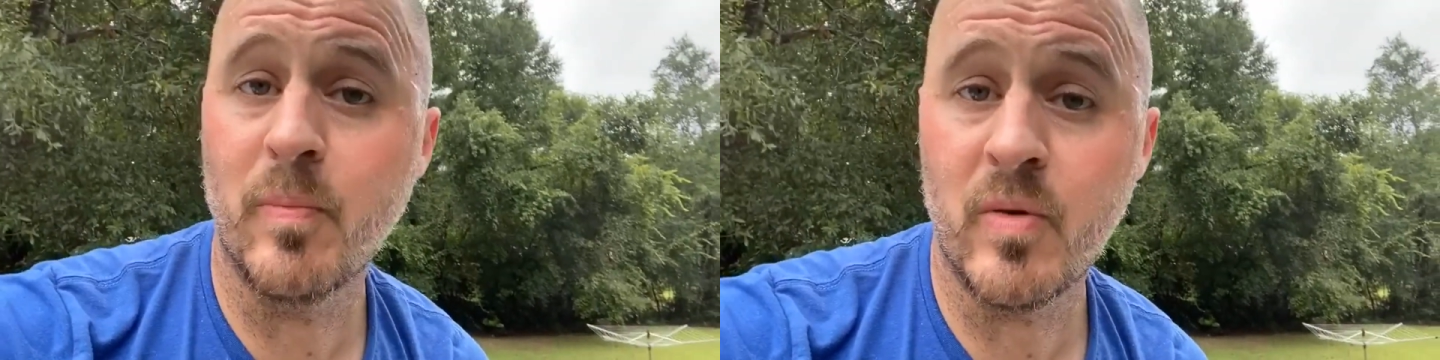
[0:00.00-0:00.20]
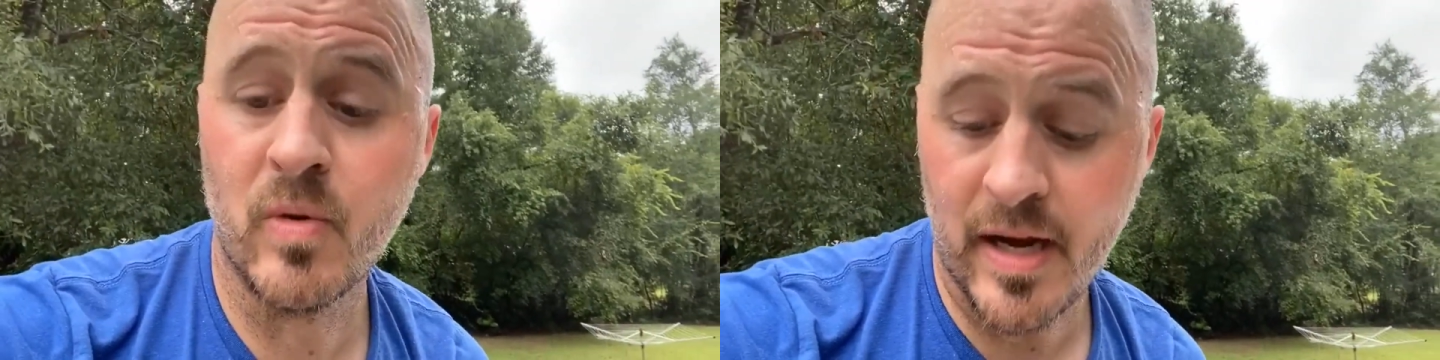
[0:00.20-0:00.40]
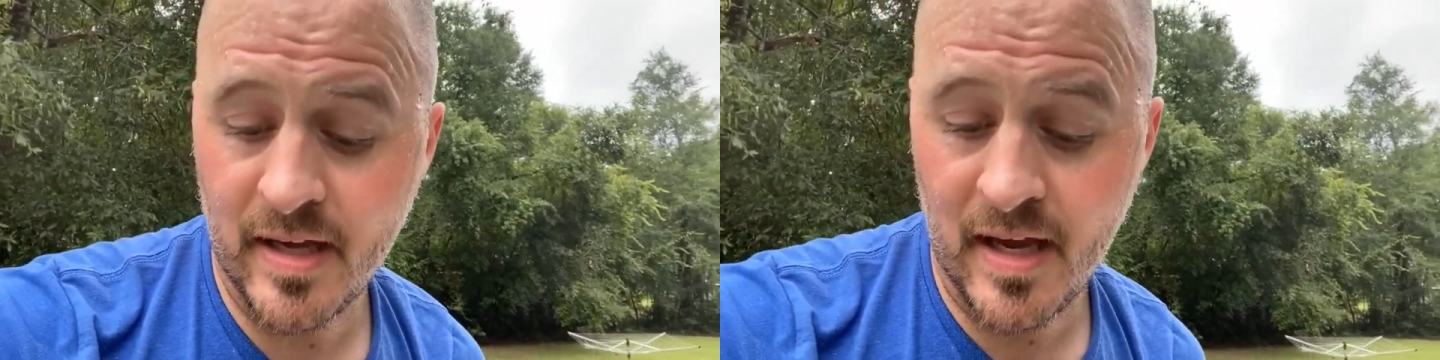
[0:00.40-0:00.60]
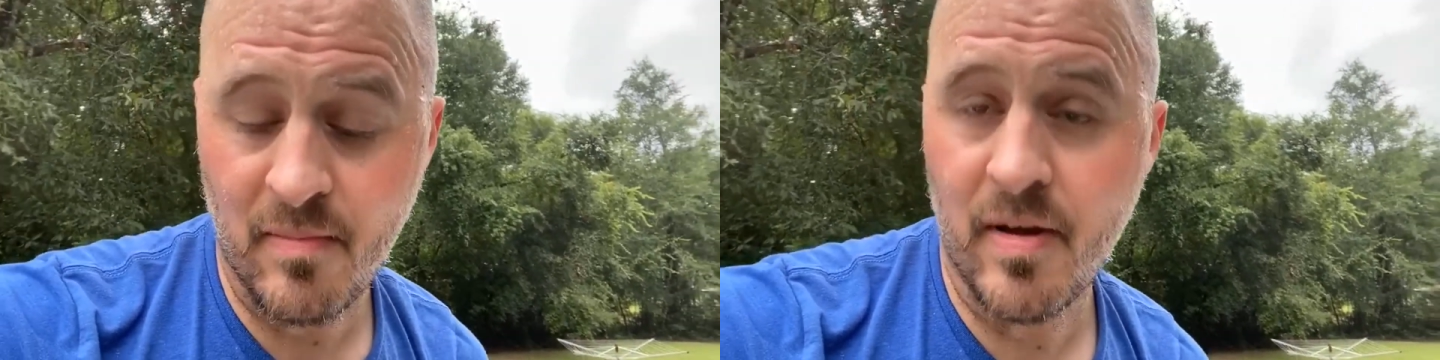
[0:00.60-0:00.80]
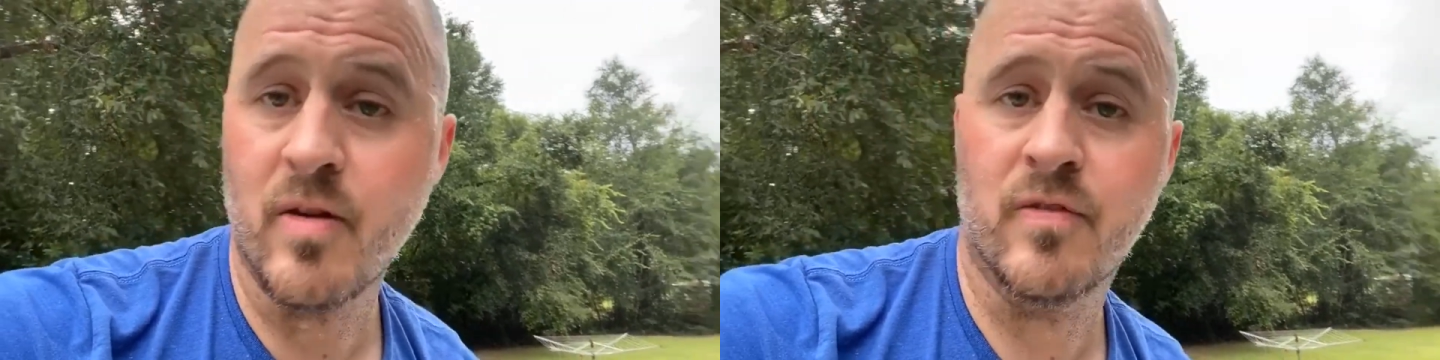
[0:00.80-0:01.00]
me when I came
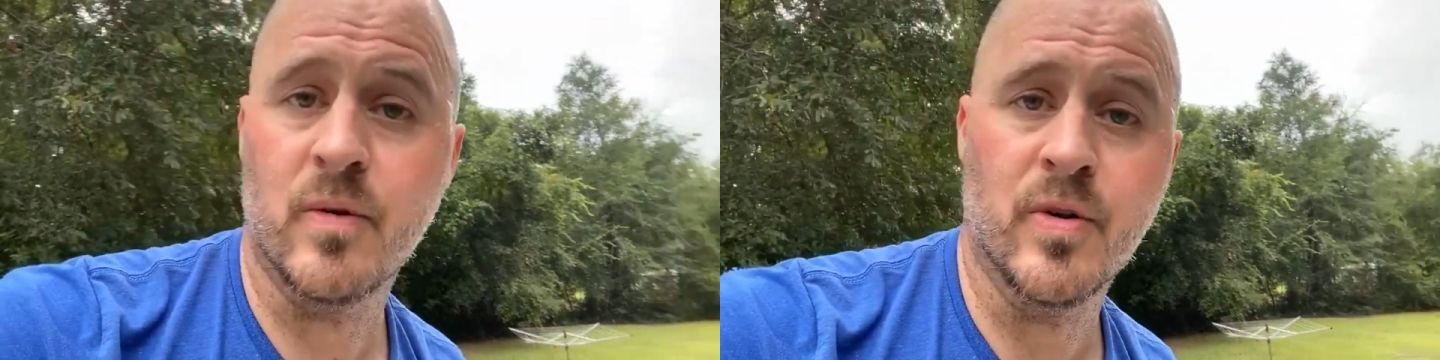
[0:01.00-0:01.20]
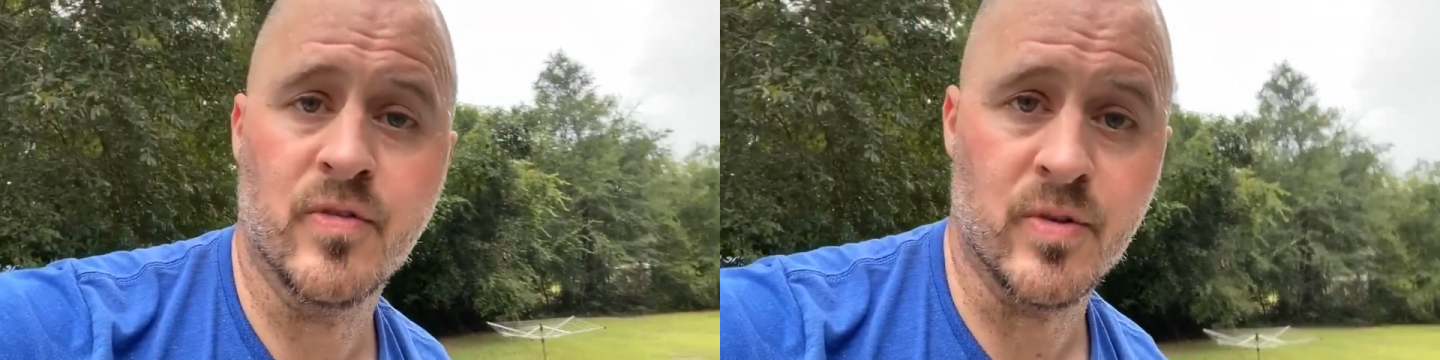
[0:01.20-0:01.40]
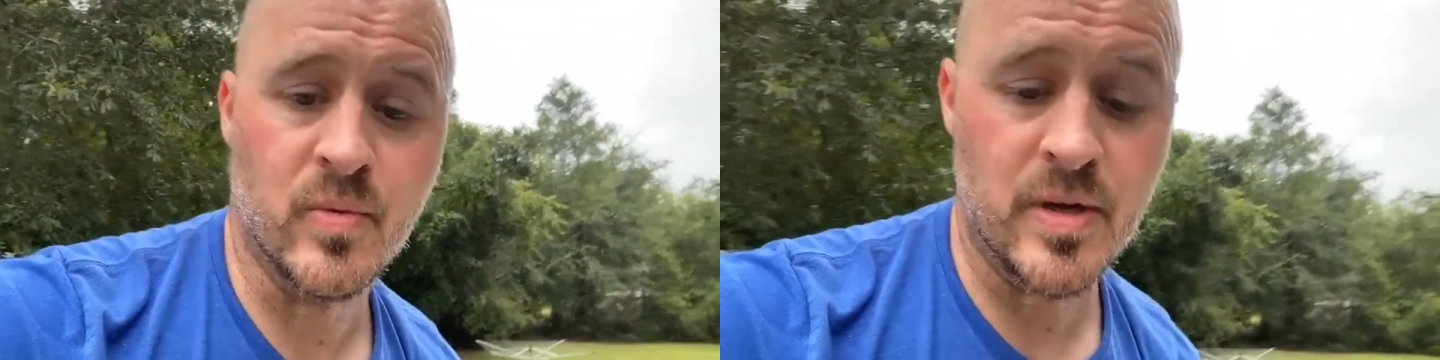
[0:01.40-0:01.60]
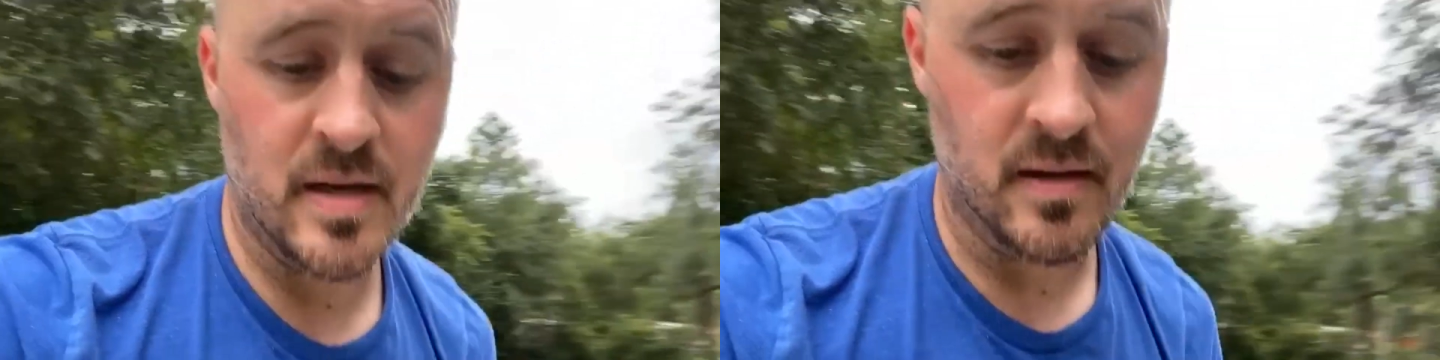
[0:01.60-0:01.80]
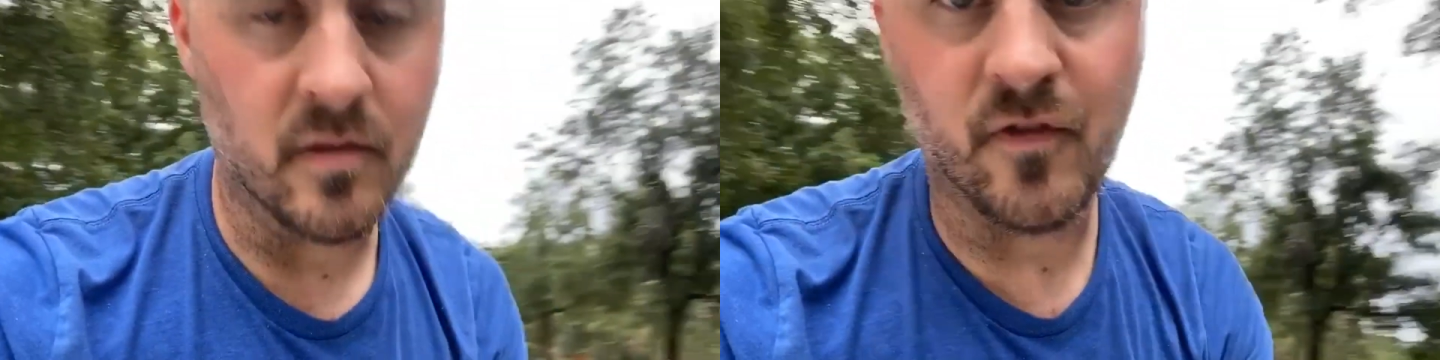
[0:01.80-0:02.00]
down to Florida for the
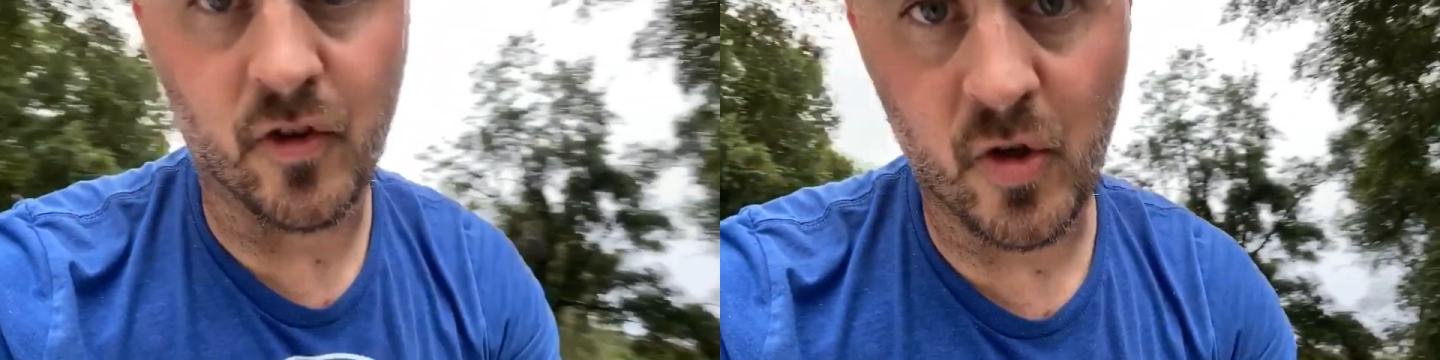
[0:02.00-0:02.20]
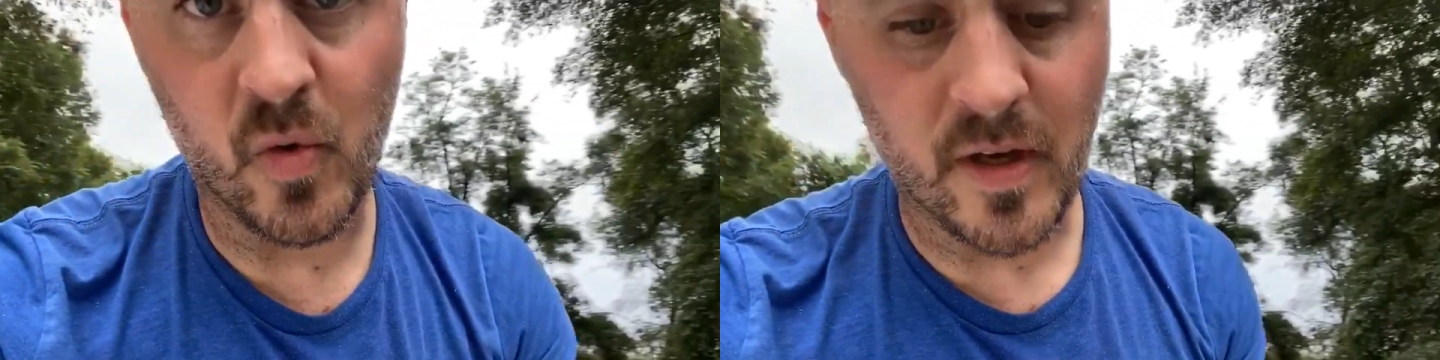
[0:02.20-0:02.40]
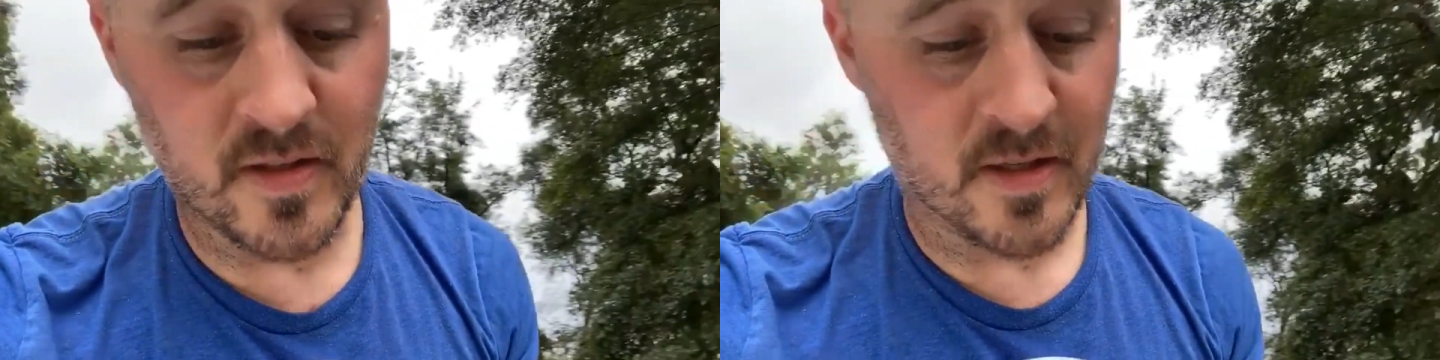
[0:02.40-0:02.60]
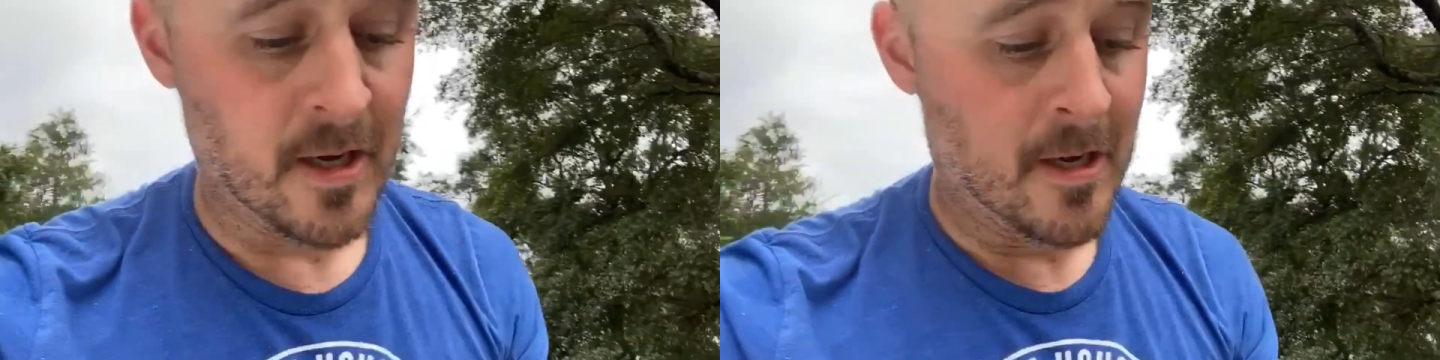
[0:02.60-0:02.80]
week, or for 2 weeks,